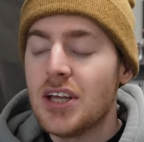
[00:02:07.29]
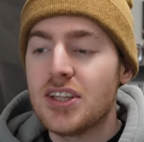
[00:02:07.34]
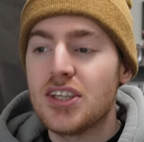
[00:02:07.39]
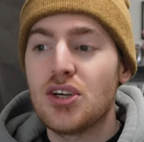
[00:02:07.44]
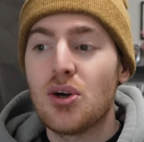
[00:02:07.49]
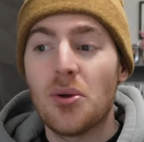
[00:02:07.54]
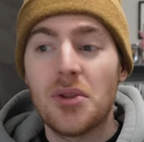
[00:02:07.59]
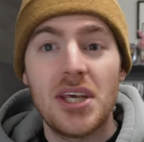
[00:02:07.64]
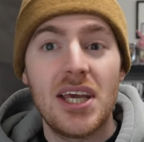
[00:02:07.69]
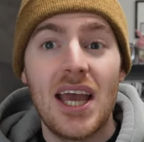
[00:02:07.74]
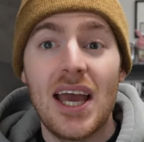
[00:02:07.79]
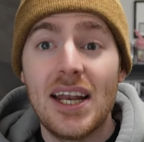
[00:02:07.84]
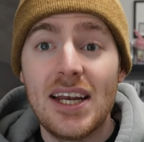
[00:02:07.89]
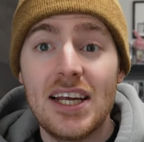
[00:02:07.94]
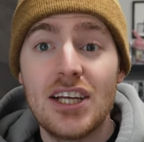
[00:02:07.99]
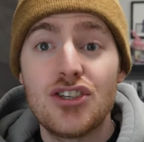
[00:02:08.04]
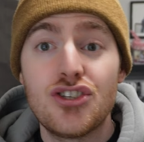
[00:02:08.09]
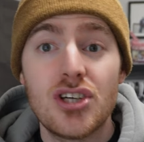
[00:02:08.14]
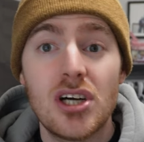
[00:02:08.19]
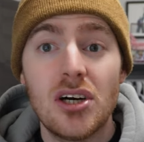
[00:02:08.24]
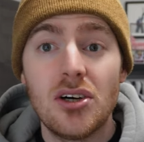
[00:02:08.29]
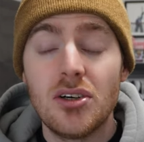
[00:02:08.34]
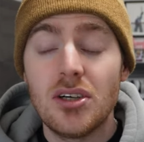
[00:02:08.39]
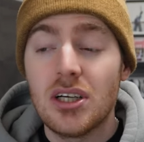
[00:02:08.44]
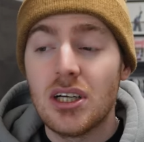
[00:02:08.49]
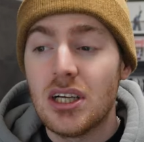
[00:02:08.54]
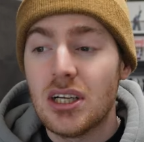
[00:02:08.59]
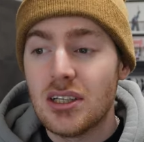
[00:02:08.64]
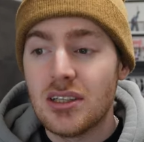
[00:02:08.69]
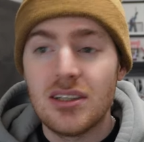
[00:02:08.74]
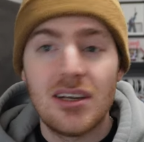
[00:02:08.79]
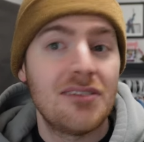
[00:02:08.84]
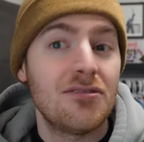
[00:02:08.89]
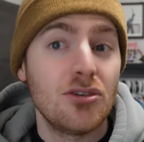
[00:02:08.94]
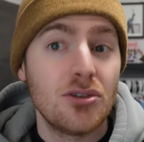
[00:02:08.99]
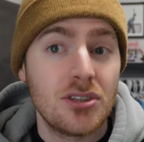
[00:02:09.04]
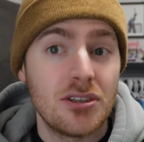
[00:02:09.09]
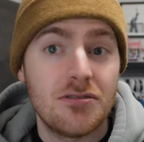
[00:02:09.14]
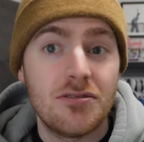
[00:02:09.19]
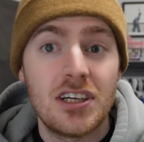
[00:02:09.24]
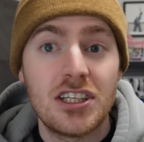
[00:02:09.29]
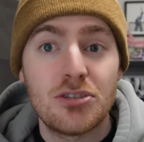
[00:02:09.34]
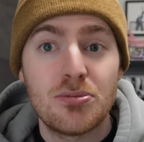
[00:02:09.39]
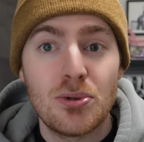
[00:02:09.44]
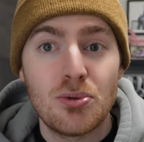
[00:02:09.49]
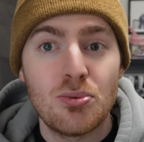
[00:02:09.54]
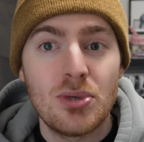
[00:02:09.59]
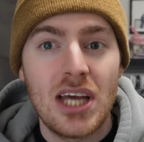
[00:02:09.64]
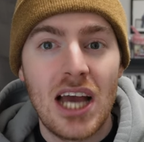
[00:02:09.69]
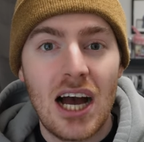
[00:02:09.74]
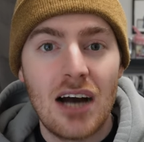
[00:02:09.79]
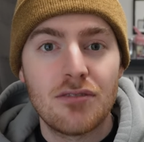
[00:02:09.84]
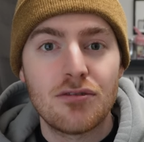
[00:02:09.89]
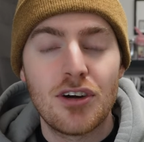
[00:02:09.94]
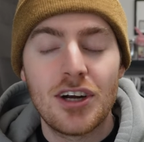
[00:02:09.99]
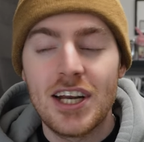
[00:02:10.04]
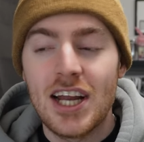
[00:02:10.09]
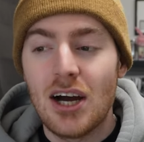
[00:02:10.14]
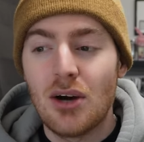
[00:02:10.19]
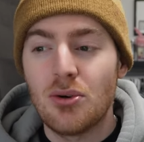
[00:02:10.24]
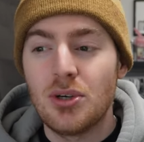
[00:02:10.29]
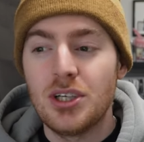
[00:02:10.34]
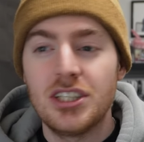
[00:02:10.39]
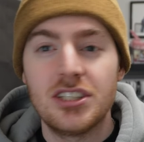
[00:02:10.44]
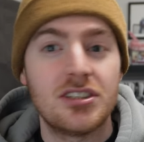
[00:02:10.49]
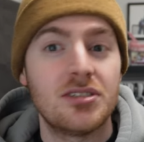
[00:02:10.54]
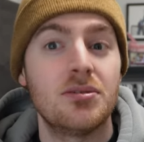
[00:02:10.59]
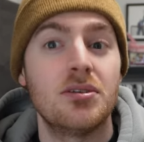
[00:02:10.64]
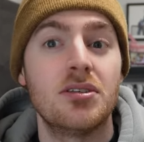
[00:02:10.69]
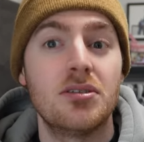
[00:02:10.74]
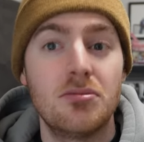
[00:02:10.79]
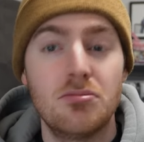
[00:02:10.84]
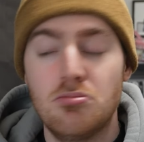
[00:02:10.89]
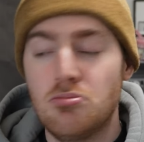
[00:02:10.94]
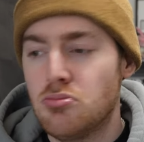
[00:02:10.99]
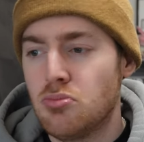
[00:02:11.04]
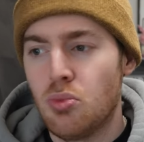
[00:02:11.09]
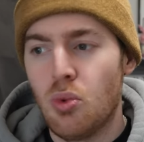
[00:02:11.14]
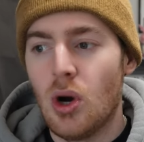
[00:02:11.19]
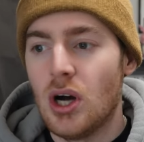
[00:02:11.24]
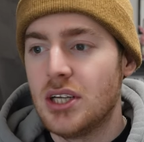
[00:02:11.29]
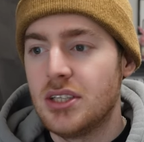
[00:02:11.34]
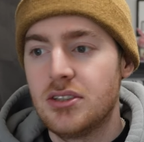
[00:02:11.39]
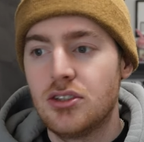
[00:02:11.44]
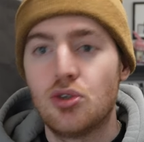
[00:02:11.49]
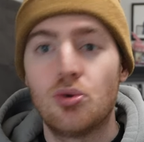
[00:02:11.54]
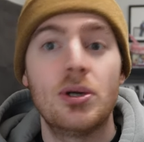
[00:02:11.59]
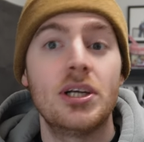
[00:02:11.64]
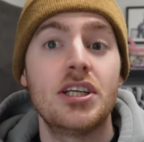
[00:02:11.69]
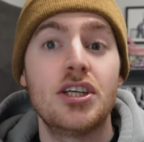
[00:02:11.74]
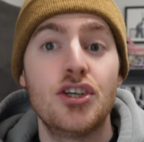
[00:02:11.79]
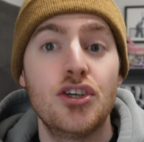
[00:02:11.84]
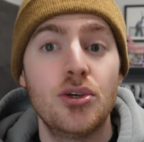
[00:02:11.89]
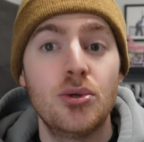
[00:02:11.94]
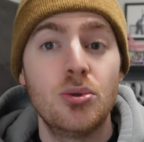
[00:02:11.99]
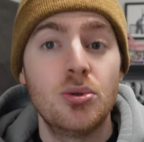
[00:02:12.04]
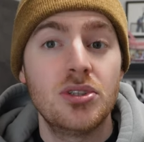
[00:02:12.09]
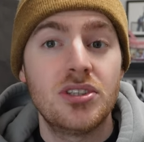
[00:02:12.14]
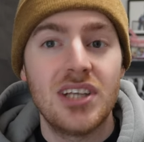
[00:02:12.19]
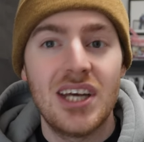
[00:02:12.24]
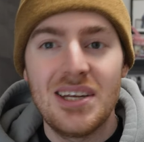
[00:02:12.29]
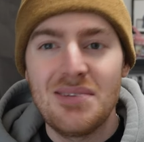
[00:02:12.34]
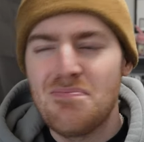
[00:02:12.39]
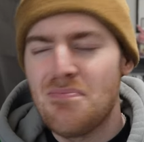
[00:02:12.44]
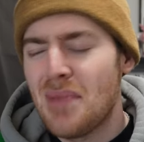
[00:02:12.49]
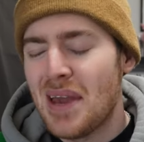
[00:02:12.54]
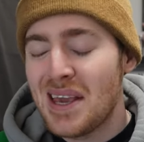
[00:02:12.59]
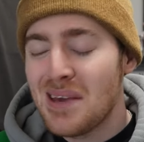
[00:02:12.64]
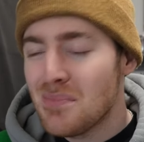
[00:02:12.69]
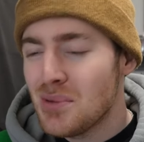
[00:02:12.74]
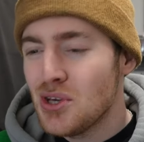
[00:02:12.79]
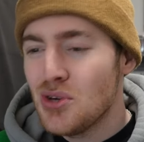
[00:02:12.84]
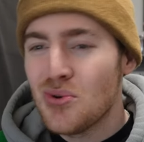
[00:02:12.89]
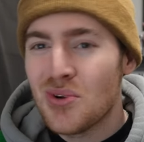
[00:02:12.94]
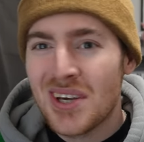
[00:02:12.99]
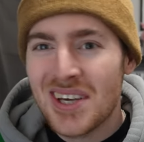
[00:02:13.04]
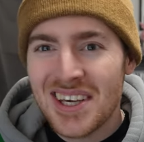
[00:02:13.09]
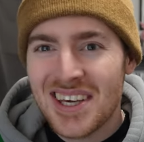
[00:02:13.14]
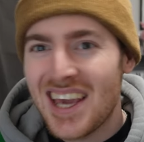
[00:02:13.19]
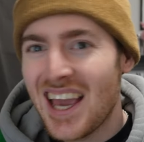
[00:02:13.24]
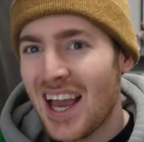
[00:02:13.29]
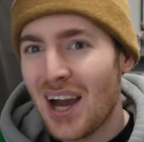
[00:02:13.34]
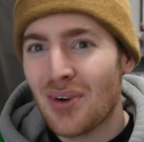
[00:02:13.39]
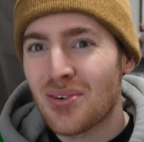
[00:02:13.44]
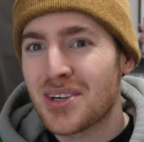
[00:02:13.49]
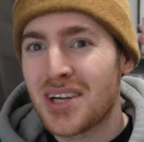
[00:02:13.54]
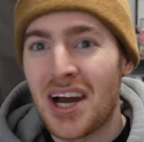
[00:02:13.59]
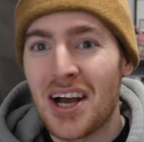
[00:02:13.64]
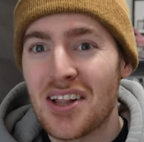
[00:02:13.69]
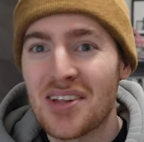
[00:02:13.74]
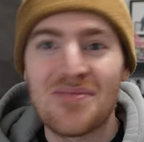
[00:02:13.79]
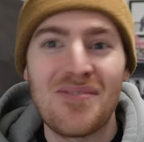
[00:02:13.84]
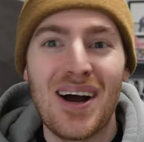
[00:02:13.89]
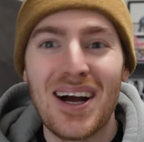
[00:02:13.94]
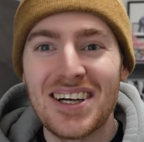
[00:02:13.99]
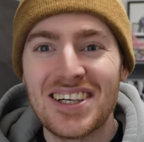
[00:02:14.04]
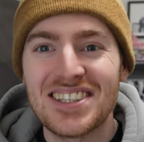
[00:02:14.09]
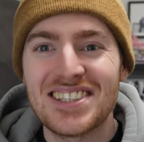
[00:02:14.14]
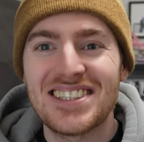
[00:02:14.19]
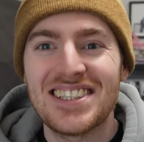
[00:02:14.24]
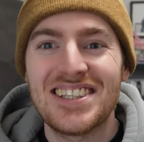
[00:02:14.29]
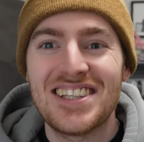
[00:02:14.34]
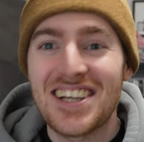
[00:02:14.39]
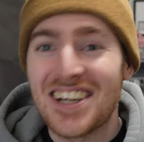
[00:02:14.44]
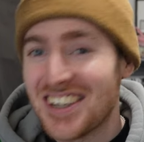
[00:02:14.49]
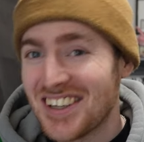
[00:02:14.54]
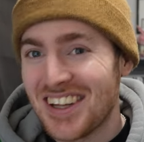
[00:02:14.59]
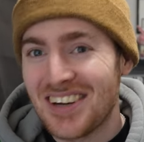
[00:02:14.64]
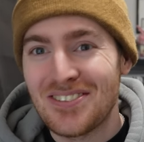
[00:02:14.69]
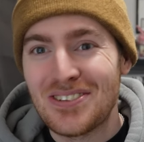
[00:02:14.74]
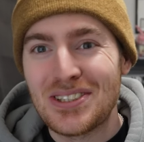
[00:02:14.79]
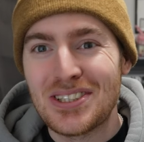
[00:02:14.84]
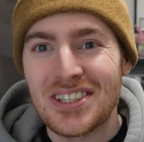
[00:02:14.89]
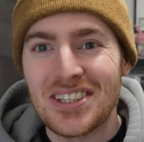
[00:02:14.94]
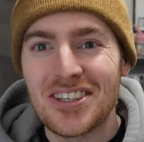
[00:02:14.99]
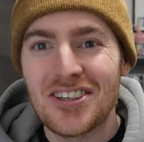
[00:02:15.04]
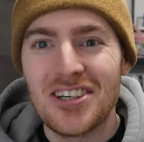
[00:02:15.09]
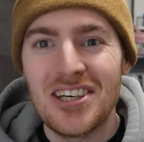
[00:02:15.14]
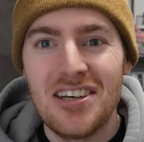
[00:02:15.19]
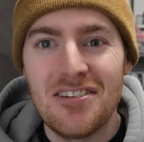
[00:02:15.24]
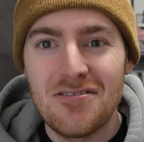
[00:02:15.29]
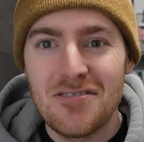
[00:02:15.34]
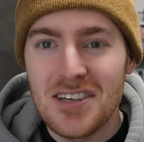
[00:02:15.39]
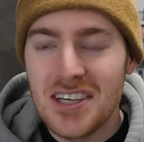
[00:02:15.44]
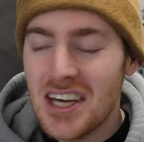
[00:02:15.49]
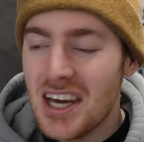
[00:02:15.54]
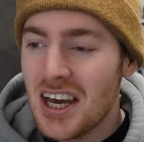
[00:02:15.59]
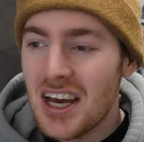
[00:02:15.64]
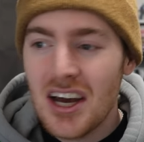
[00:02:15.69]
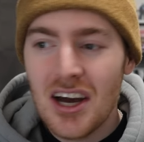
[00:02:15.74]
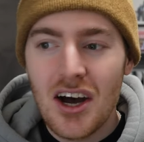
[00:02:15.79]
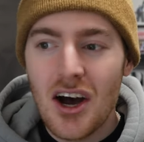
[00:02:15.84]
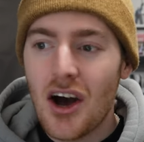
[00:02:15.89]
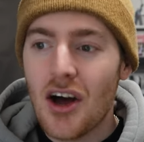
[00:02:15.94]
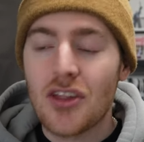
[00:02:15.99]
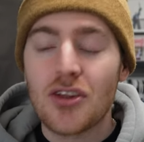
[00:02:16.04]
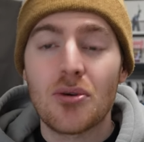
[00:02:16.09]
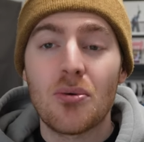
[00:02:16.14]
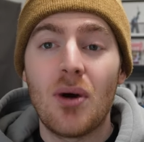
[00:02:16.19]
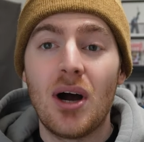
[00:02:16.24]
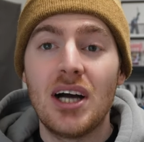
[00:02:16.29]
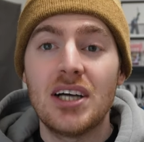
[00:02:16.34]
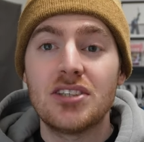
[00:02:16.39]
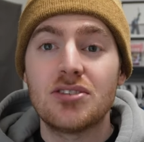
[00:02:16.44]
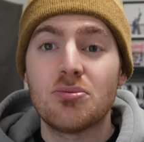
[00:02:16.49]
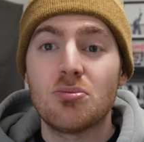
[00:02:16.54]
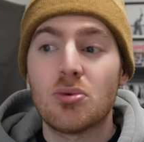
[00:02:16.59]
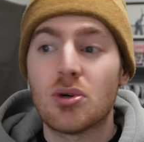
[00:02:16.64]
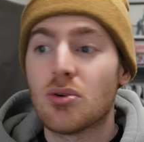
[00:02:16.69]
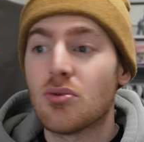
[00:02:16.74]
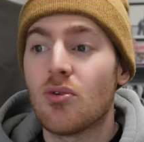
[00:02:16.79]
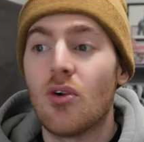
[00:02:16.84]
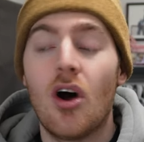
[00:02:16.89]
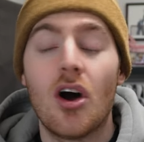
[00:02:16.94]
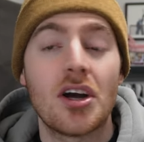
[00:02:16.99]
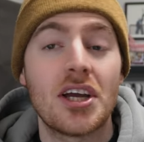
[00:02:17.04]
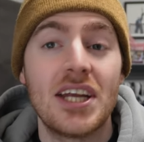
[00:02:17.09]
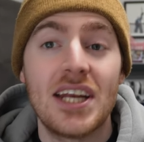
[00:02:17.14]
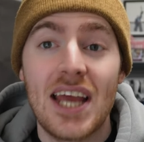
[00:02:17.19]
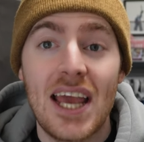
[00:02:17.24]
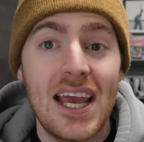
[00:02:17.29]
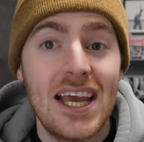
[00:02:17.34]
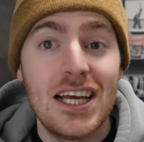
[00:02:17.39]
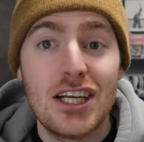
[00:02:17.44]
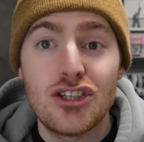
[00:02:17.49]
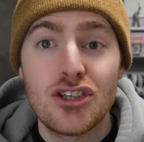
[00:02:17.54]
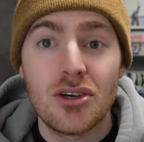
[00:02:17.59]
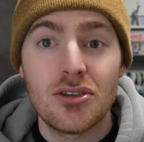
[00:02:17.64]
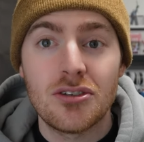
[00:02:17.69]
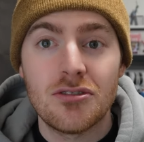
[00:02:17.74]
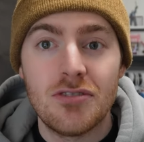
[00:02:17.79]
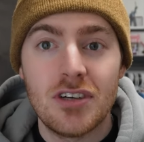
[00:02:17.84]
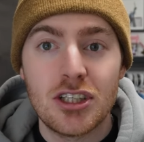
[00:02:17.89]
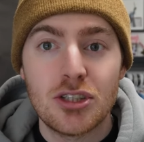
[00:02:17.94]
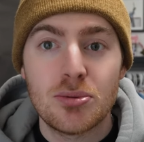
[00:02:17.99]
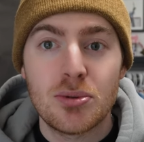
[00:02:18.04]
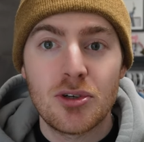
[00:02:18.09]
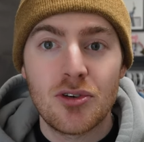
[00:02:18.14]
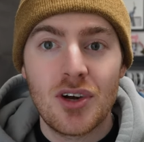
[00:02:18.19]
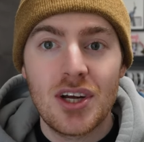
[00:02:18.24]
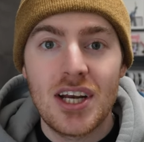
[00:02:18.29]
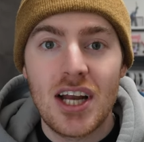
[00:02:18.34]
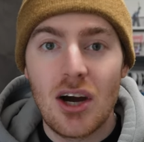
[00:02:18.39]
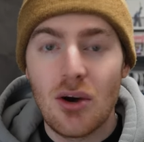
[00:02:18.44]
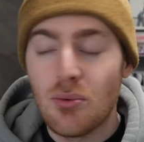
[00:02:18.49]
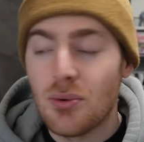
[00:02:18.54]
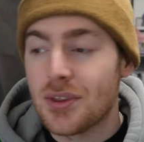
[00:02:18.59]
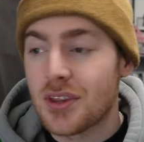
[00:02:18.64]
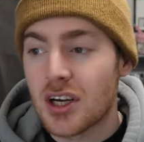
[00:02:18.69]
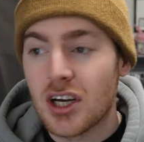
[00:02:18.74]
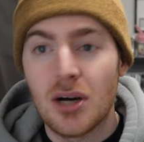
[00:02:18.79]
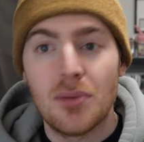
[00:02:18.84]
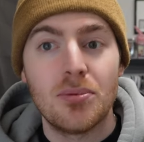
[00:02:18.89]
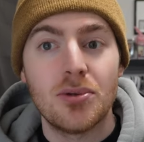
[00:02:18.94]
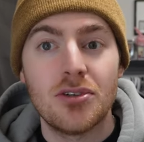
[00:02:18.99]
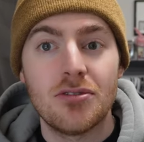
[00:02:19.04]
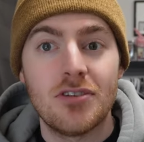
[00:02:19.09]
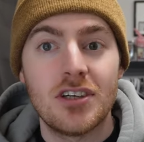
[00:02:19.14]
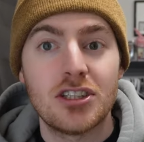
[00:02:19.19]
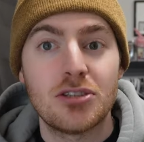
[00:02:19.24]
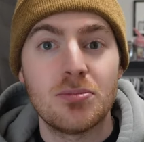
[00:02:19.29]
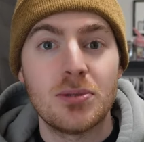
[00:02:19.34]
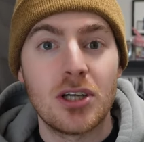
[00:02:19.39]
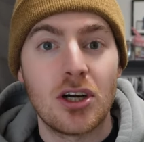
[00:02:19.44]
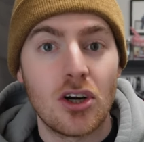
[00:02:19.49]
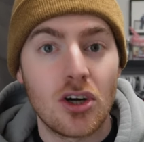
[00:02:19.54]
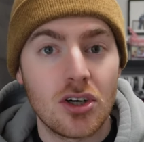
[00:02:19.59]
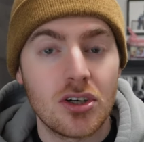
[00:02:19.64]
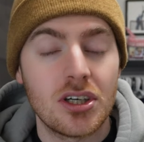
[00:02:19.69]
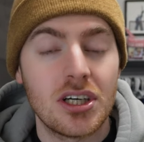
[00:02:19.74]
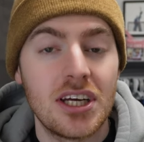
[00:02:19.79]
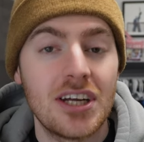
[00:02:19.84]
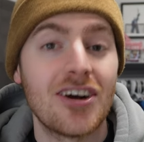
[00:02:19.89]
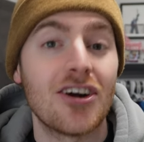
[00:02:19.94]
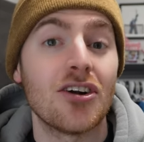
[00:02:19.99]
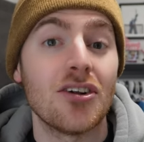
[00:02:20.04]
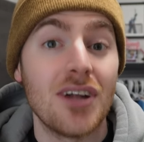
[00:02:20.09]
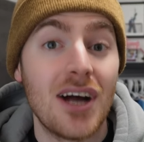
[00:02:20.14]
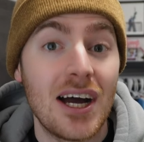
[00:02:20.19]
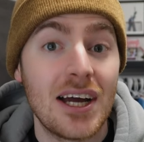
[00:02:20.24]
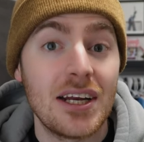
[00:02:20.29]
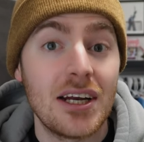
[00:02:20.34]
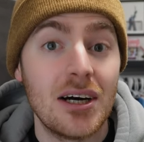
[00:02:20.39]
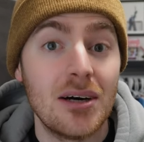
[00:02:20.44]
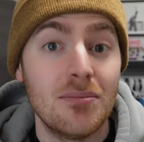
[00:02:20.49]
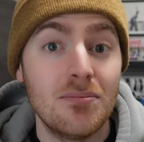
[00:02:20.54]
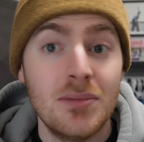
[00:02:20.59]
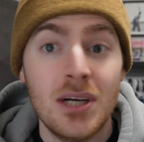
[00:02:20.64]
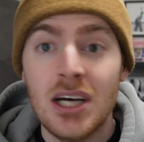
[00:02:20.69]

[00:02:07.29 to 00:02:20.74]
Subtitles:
The only NHL-level defenseman we have right now is Quinn Hughes, and maybe you can count Tyler Myers in there. That one's a little iffy. Otherwise, we're rocking AHL defensemen right now with a couple defensemen hurt in our lineup.